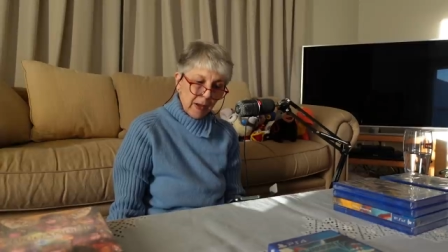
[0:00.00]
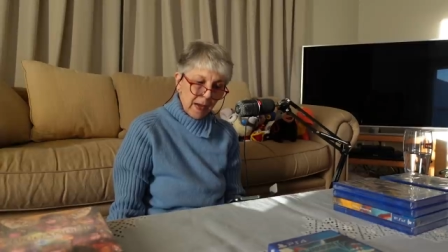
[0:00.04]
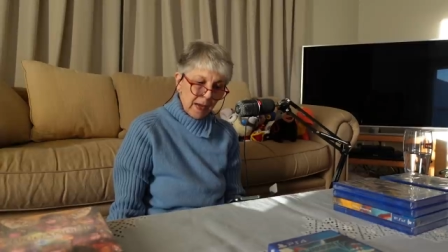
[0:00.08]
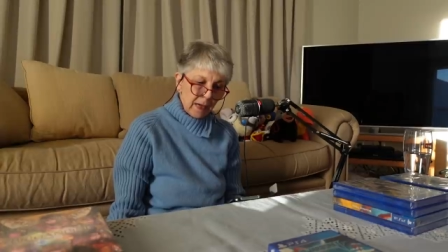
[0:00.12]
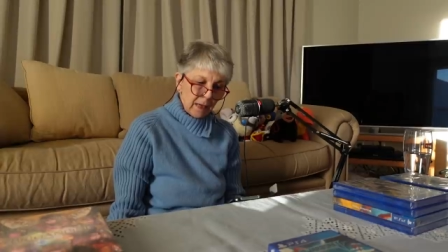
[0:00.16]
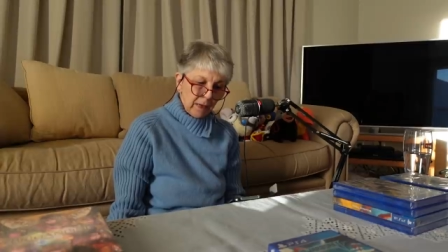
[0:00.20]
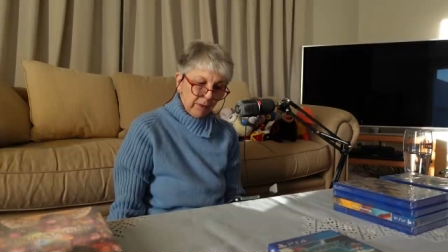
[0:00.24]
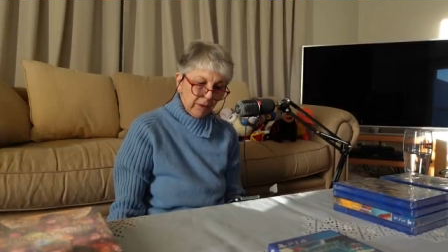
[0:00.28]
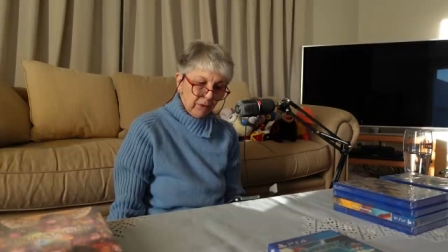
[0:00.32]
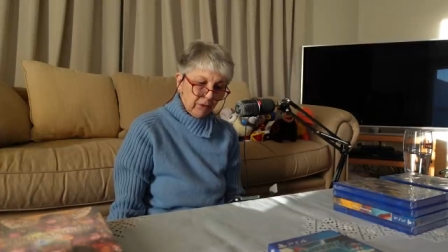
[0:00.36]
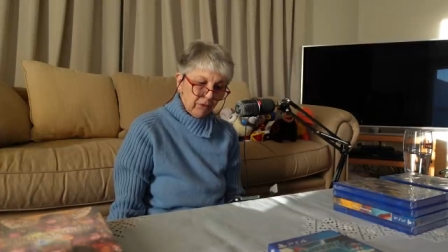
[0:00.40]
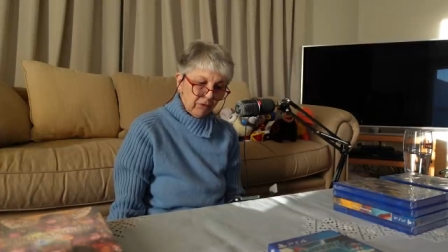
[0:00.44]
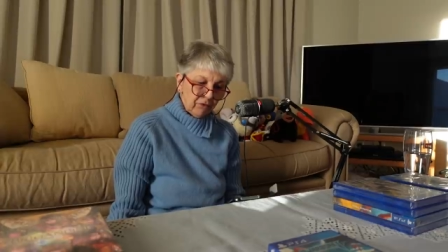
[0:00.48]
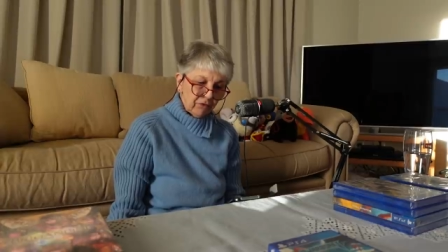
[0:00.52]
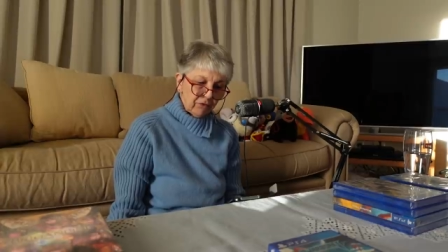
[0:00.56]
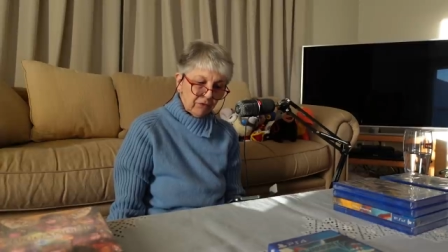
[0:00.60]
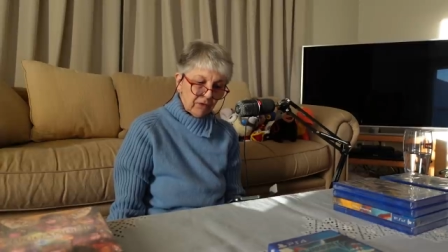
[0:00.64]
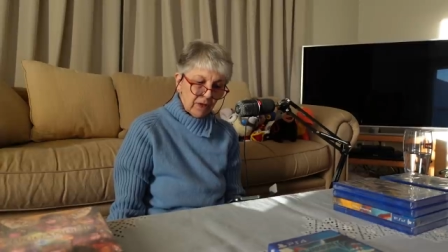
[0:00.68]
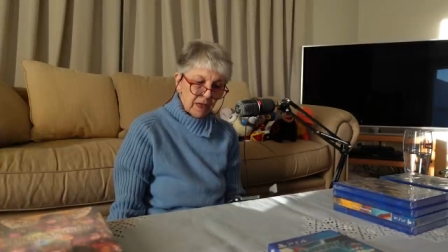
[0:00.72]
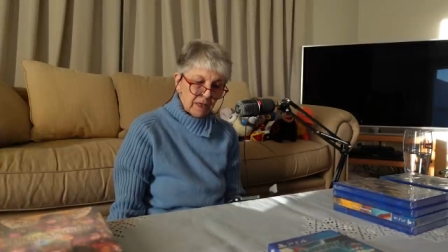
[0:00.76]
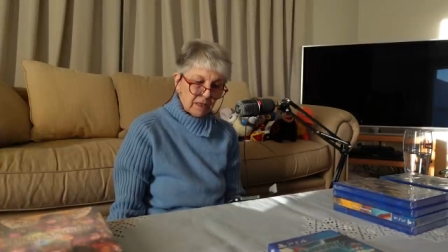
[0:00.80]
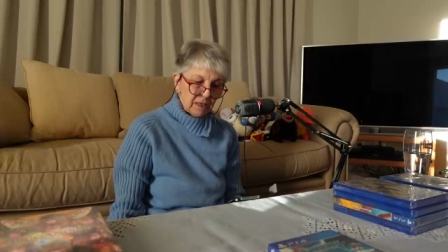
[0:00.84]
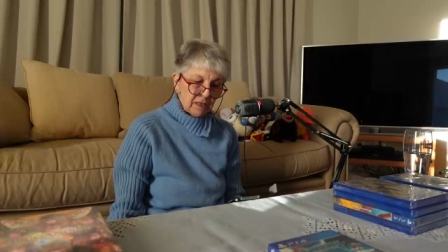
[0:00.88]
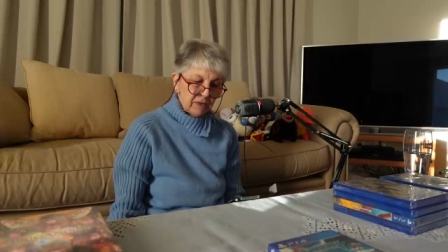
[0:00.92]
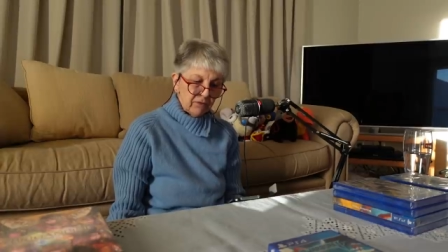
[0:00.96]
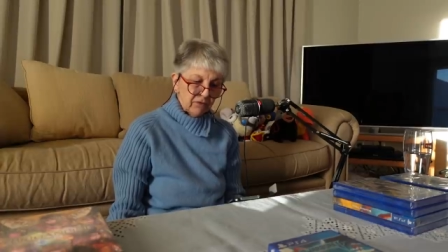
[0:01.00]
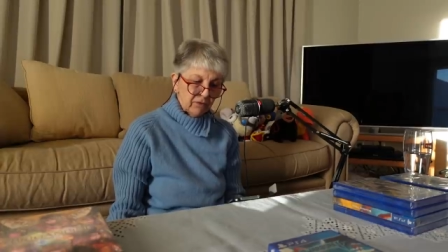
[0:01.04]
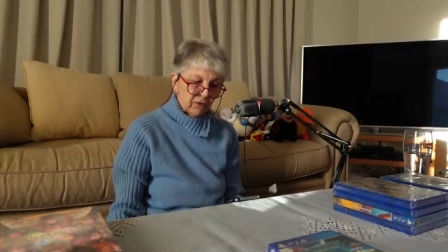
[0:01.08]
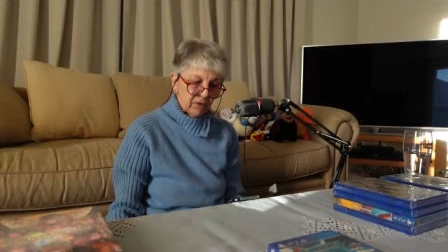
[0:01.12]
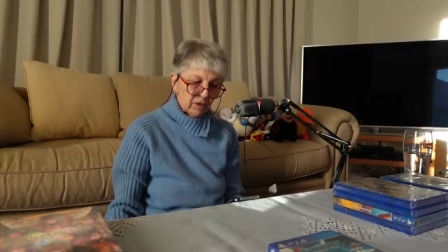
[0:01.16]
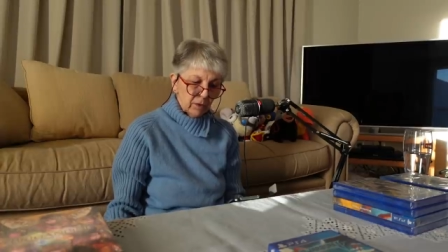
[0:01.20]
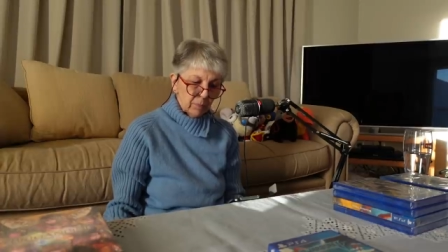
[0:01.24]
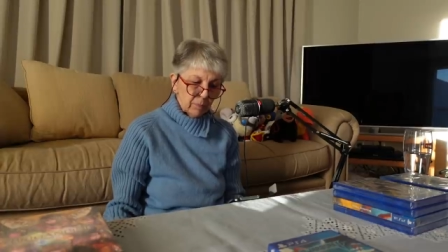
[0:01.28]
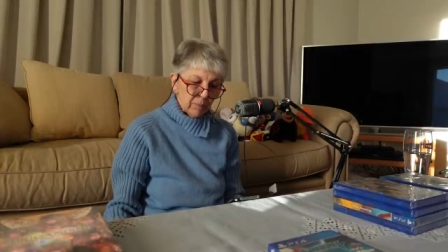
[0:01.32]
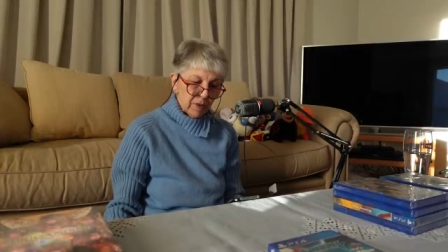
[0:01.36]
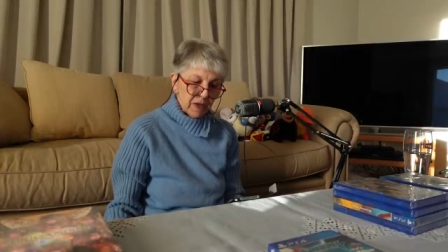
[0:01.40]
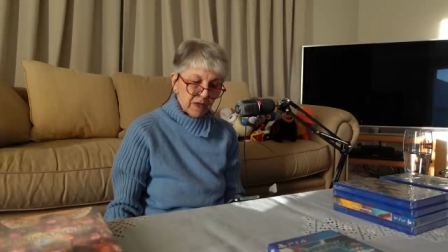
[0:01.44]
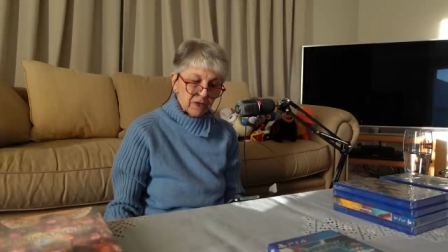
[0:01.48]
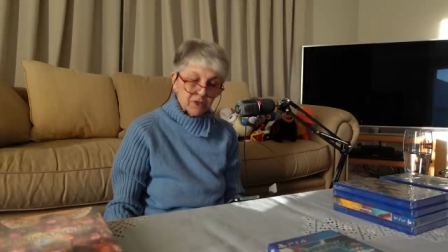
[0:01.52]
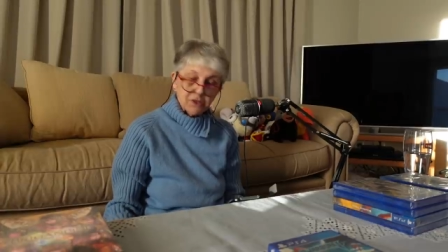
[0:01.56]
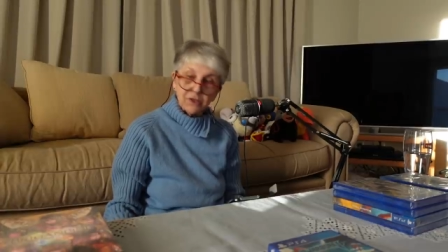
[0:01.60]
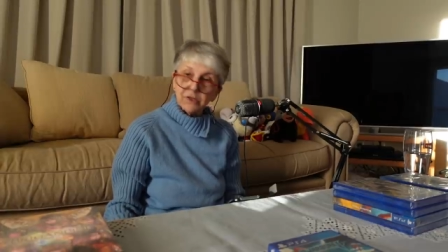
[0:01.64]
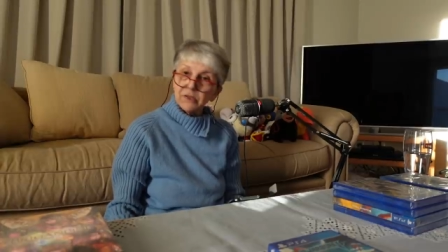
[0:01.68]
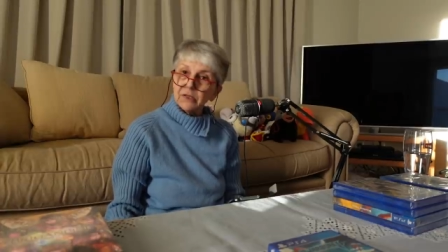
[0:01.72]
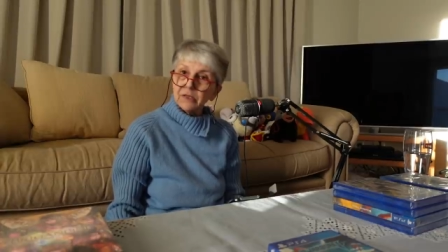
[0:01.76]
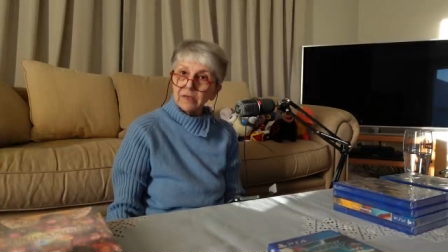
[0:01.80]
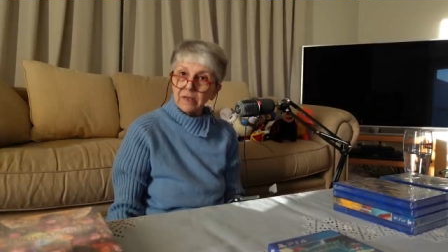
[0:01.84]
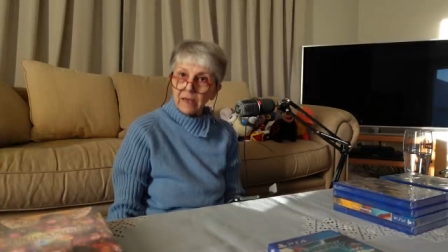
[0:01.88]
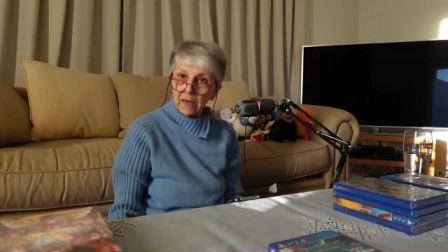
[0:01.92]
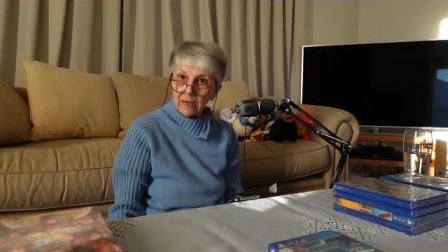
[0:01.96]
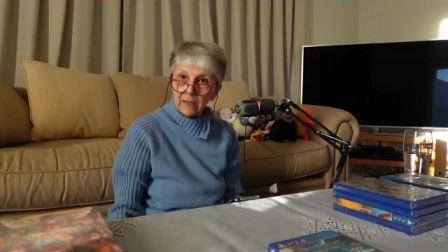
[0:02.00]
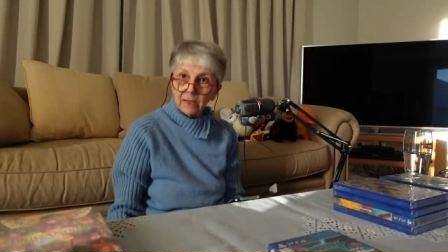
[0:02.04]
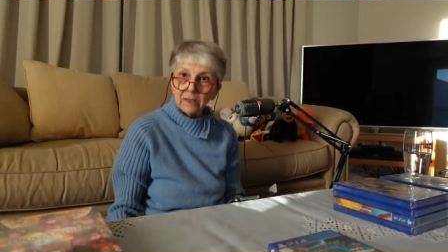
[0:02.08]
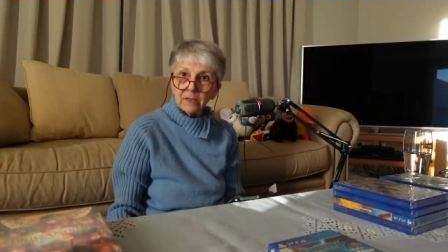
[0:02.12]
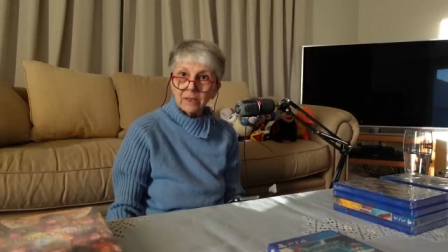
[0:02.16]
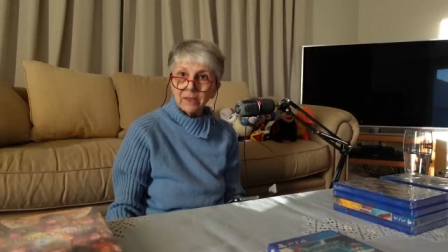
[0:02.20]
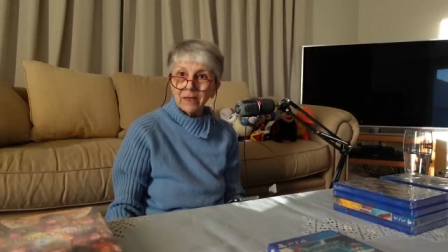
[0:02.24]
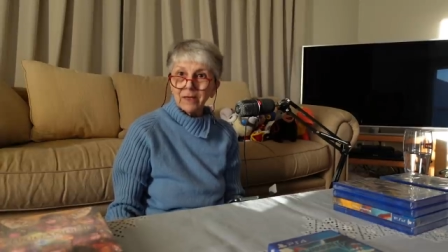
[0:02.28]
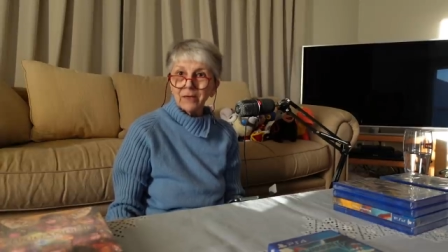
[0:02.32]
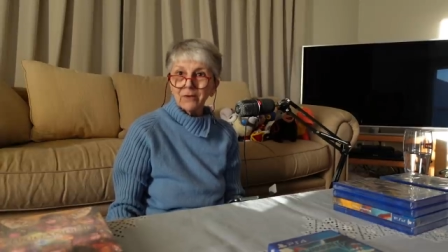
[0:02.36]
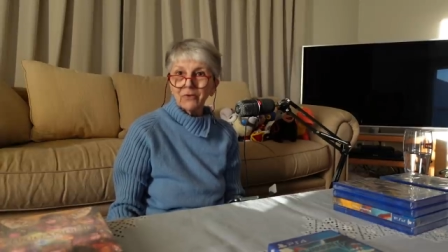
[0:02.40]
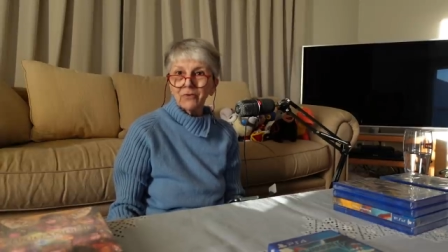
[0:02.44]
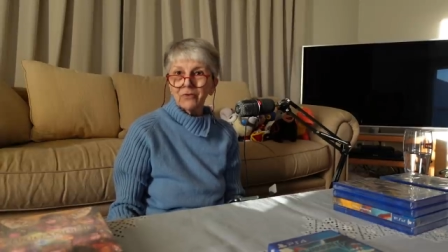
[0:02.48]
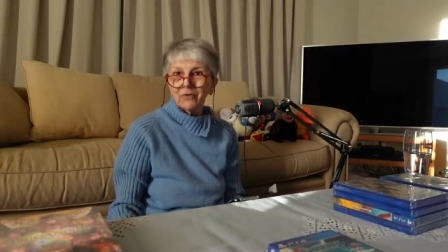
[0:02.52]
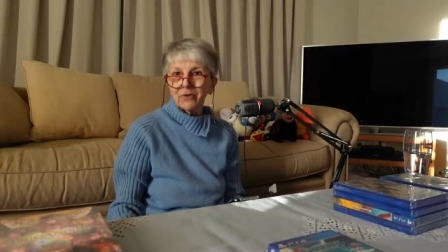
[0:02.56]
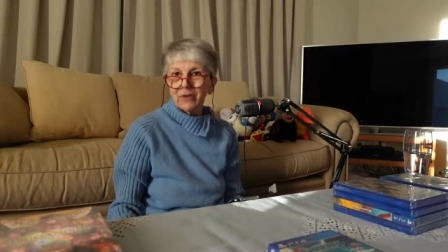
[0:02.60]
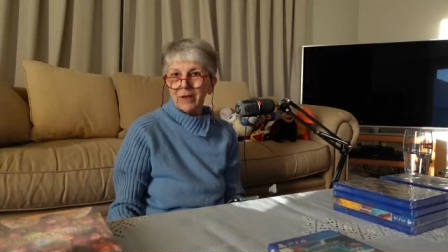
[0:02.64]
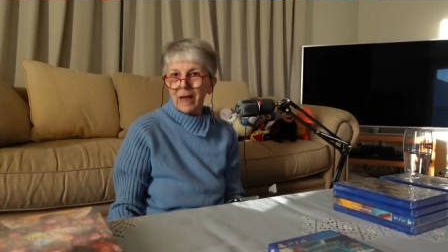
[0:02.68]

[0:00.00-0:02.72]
balance that even the best tactics